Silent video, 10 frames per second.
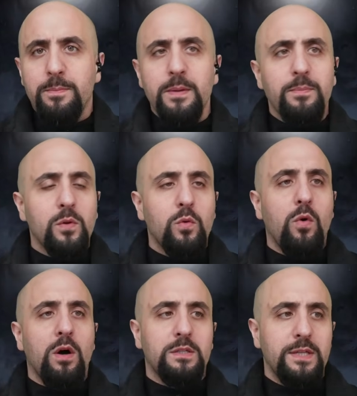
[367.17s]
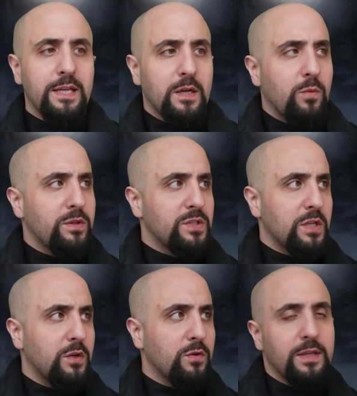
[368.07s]
the people who are dealing with
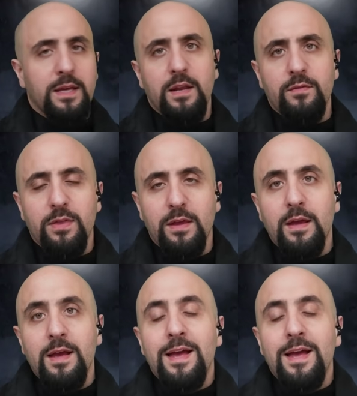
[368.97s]
security and everything,